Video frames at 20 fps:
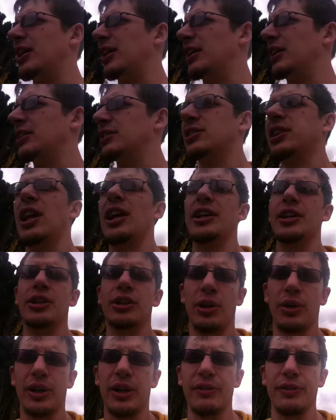It's like you
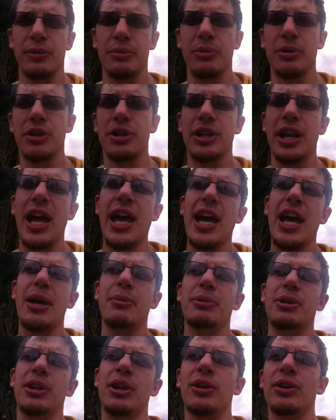don't give them your name,
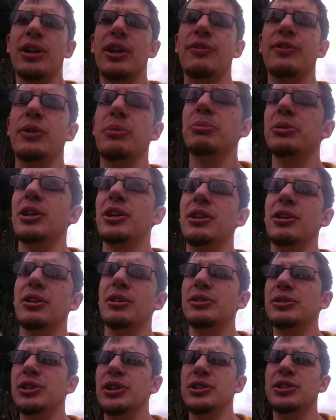you don't give them
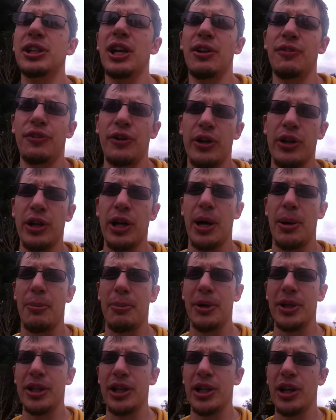your telephone
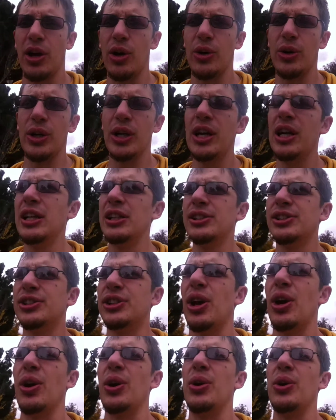number,
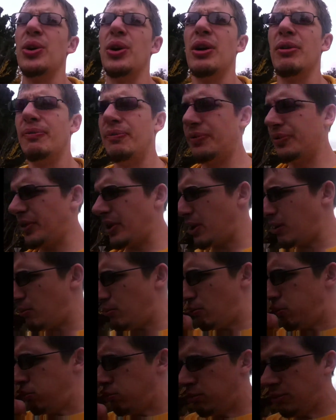so
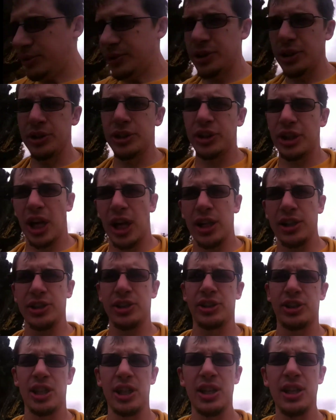you
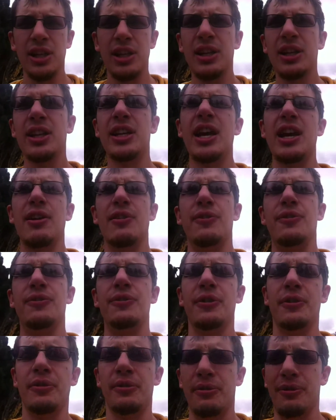just give,
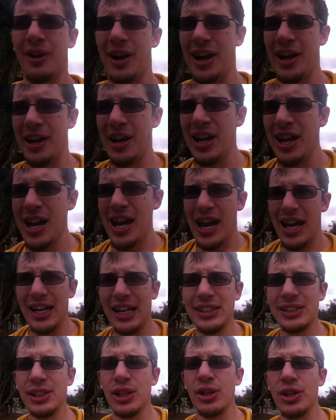right? And
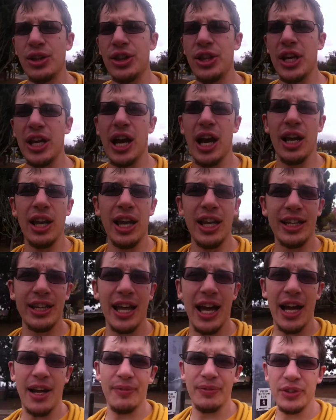that's a good thing. I like
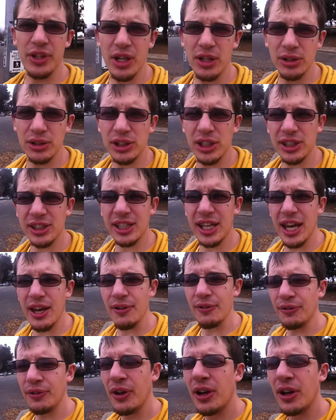that, just give.